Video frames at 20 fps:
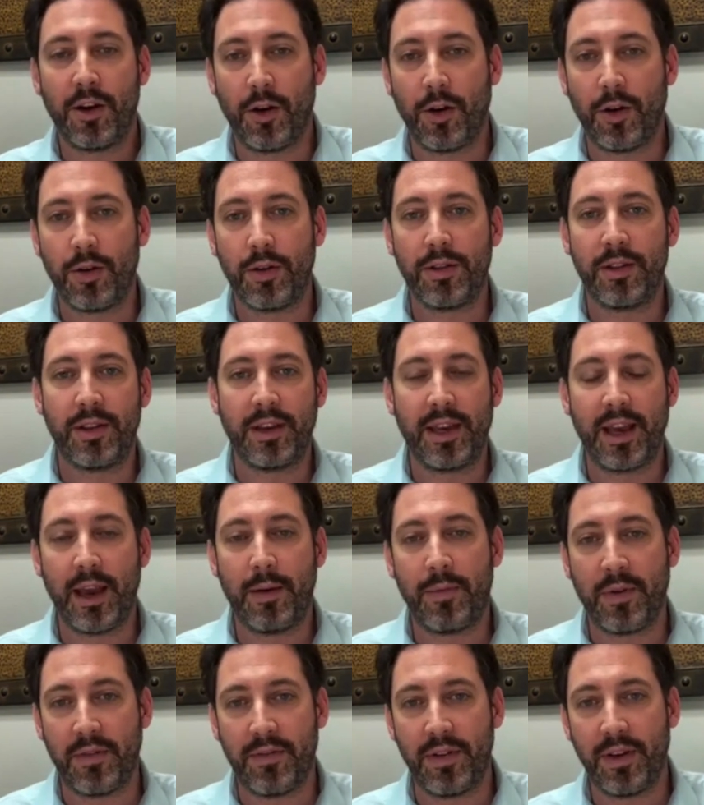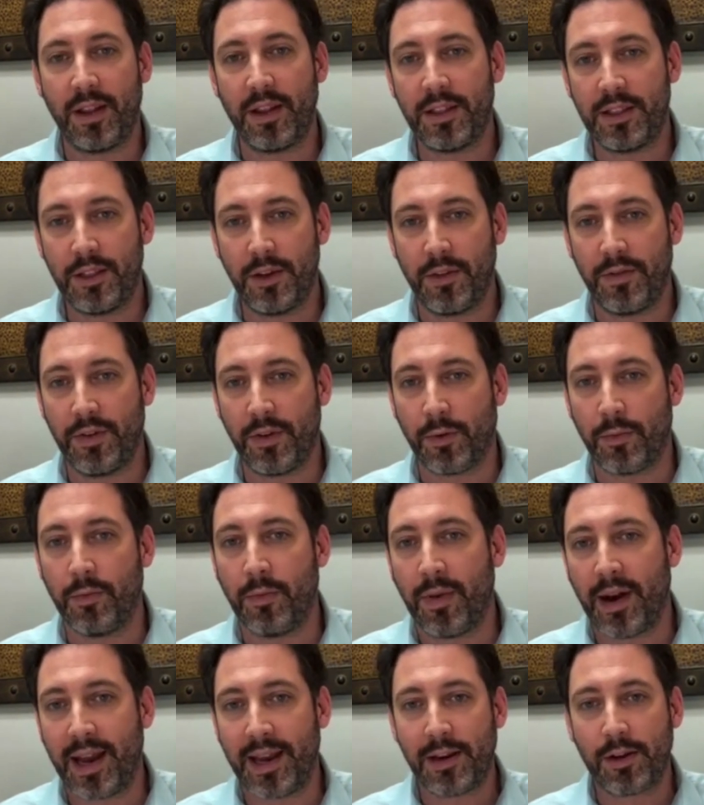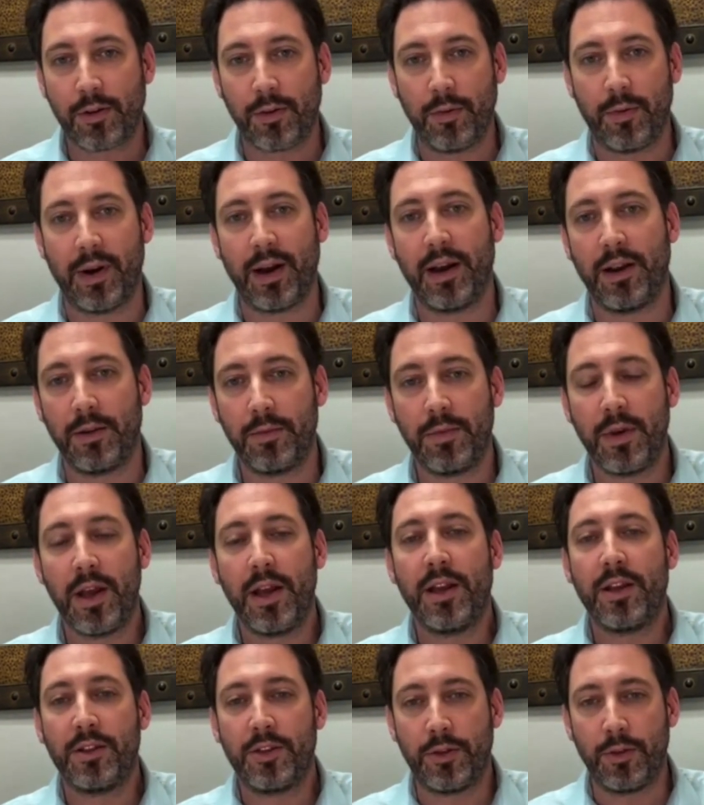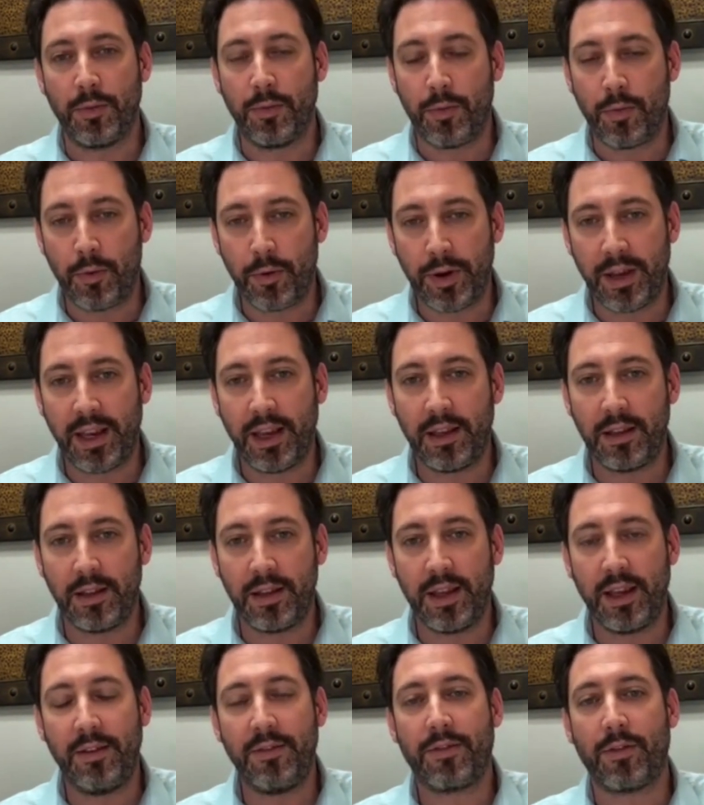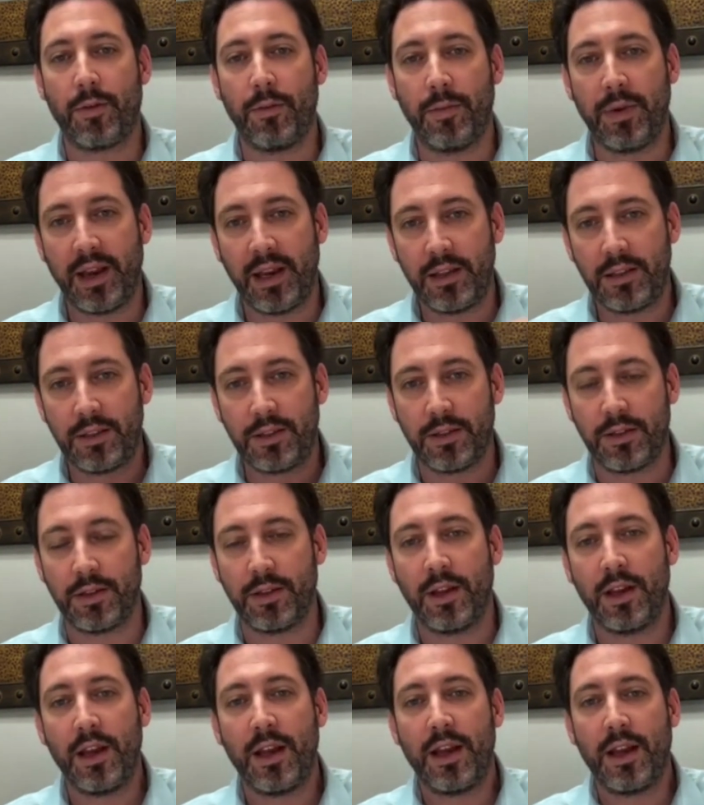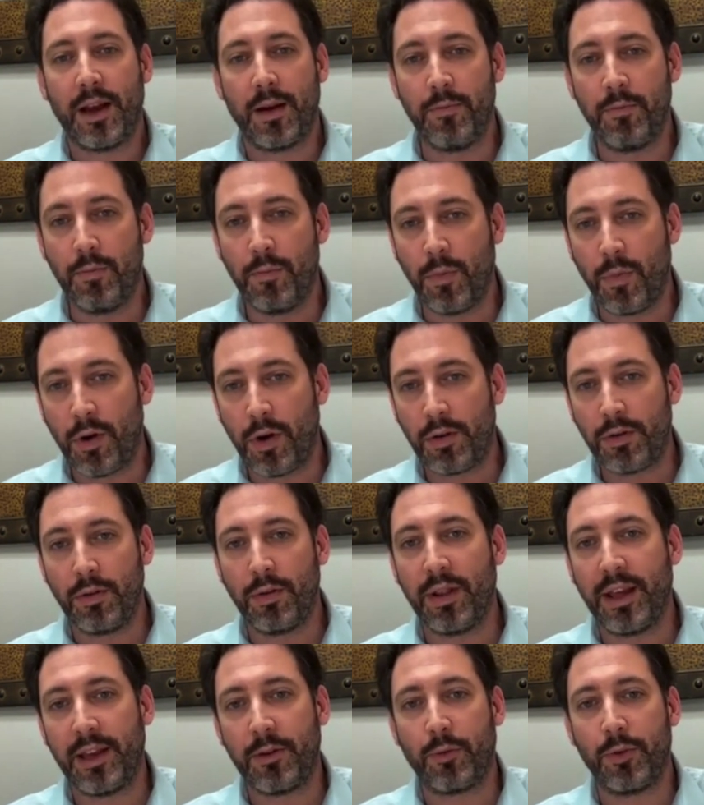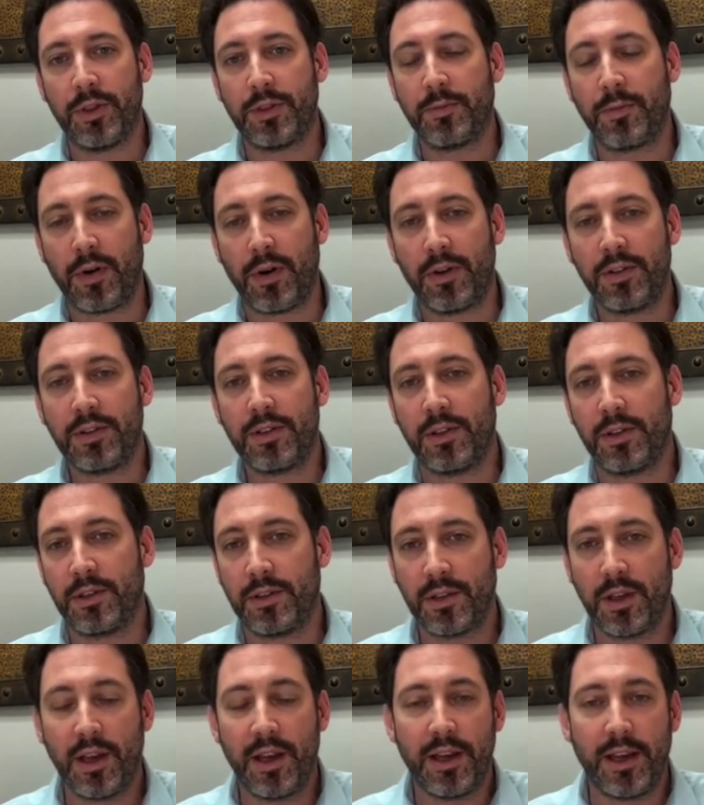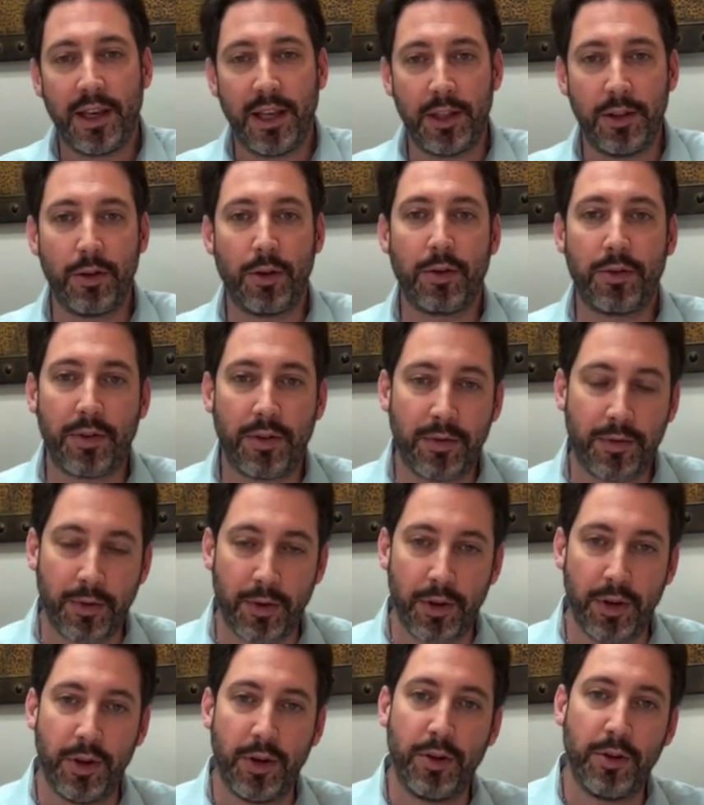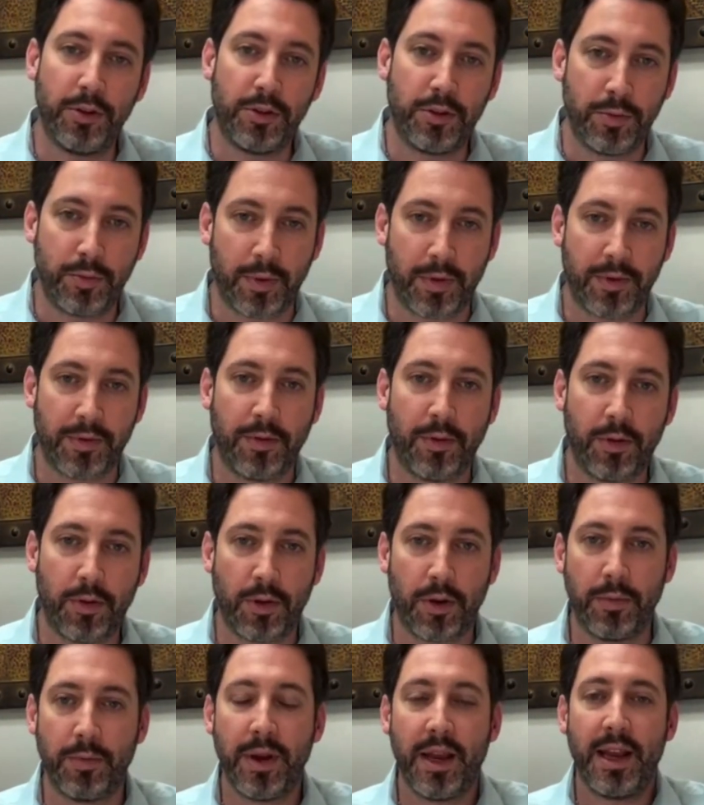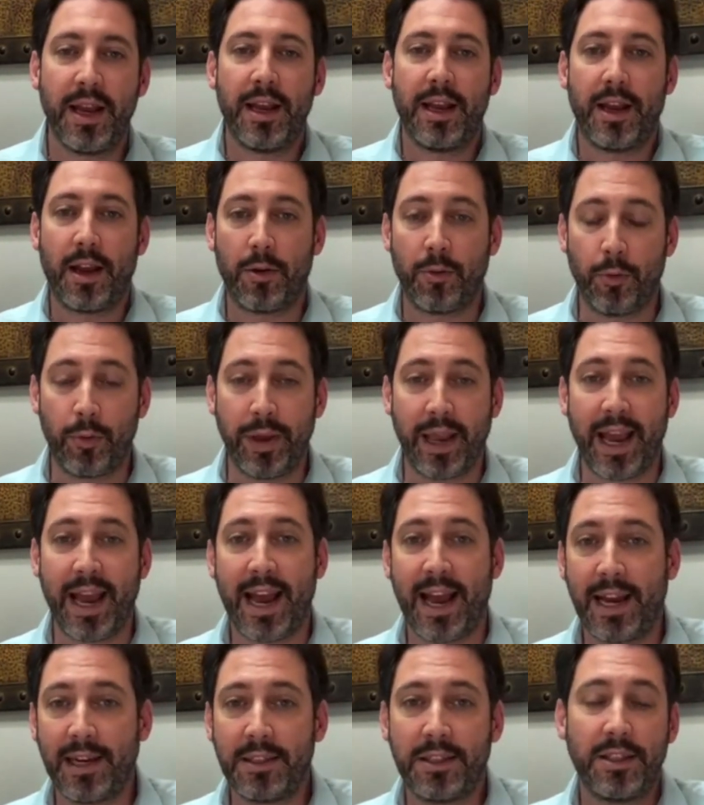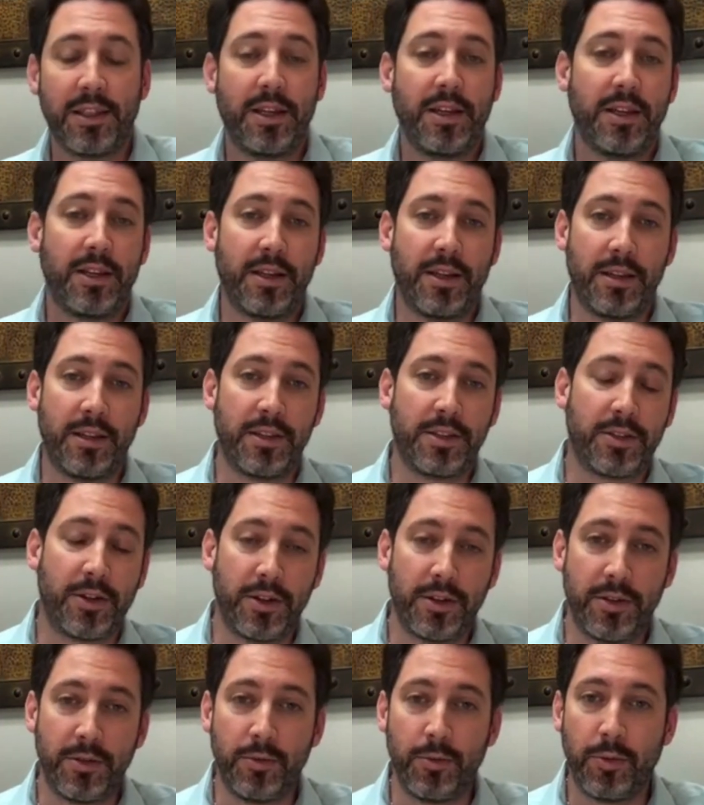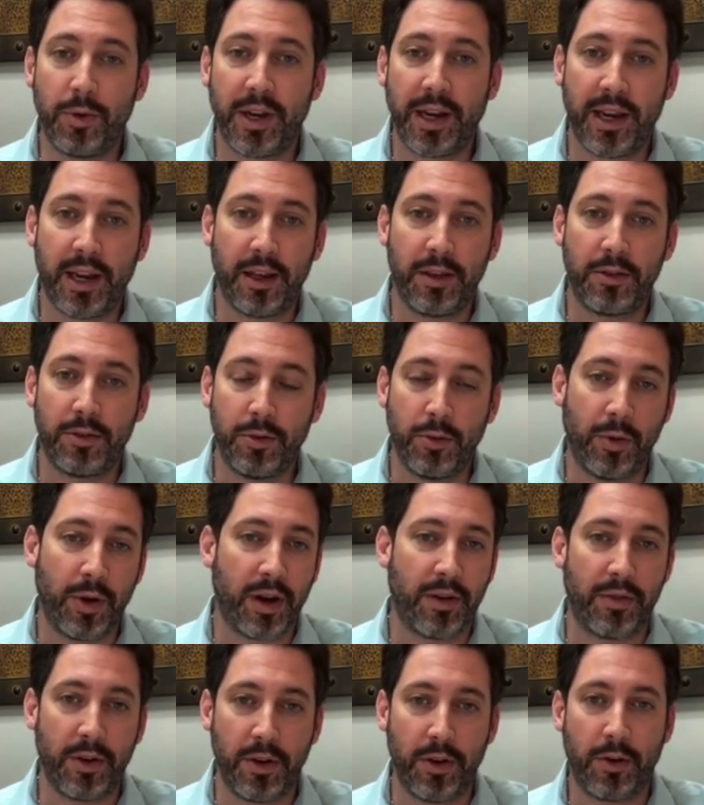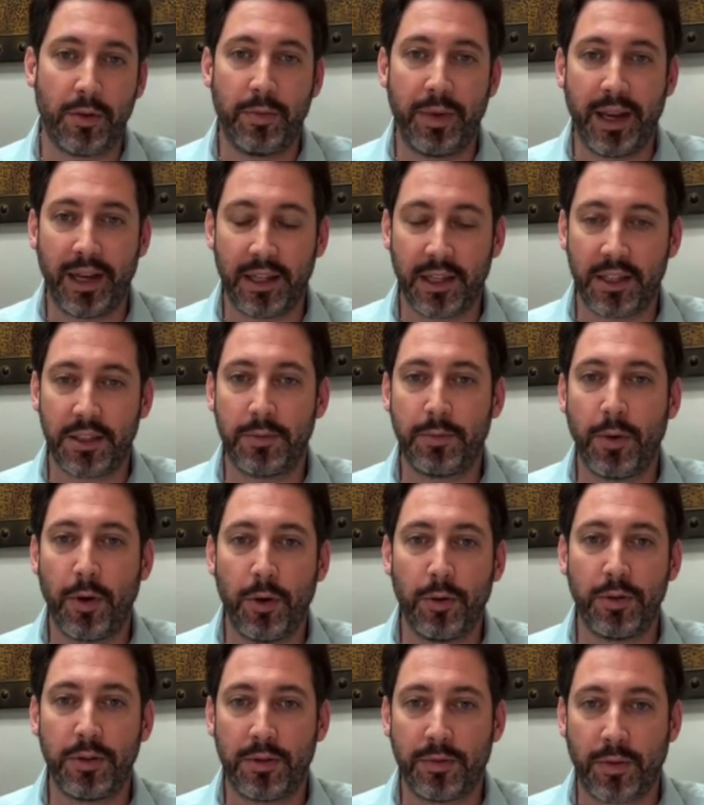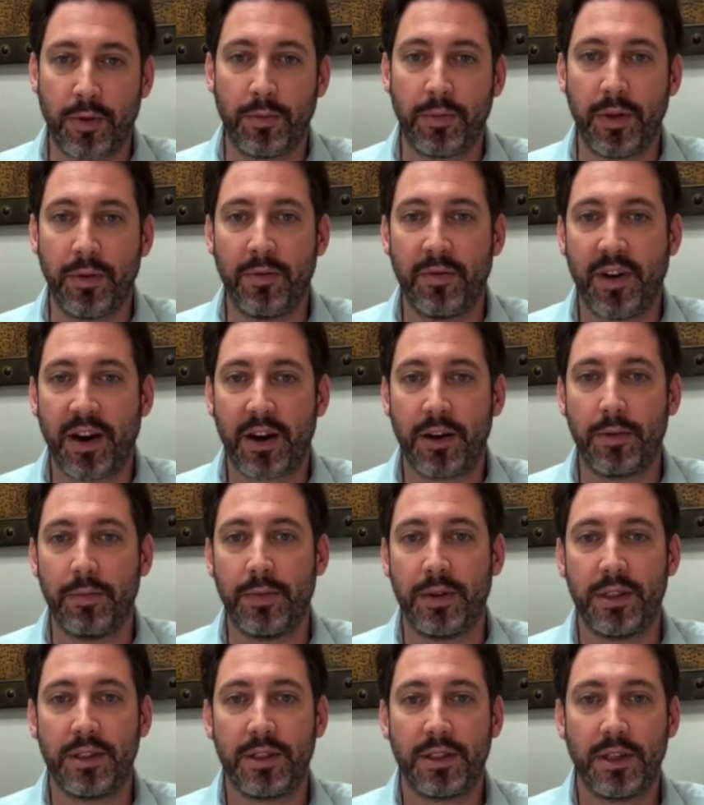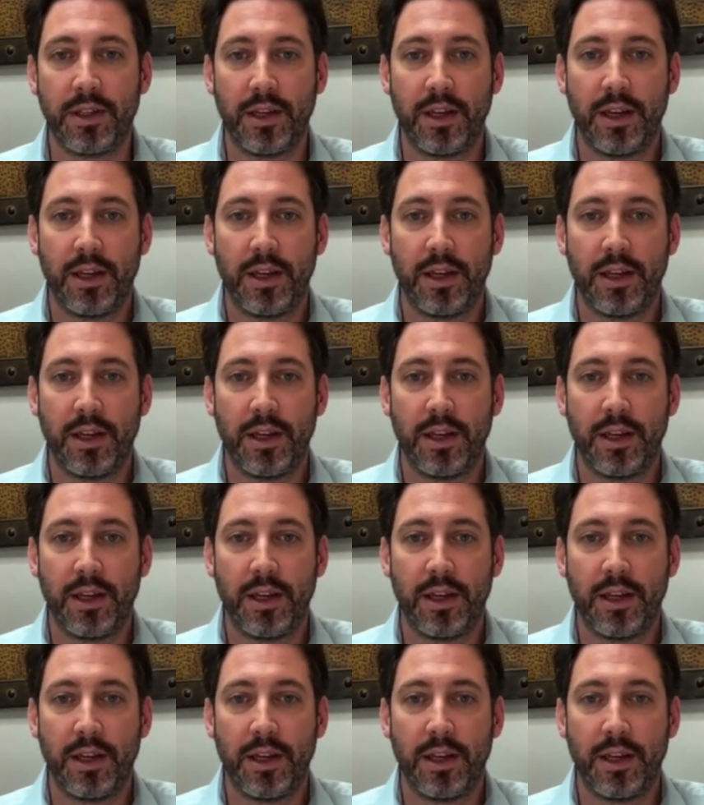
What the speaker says: on the capability of your microbiome to bring the information and modulate responses in order for you to perform and react in a certain way to whatever you're being exposed from the environment.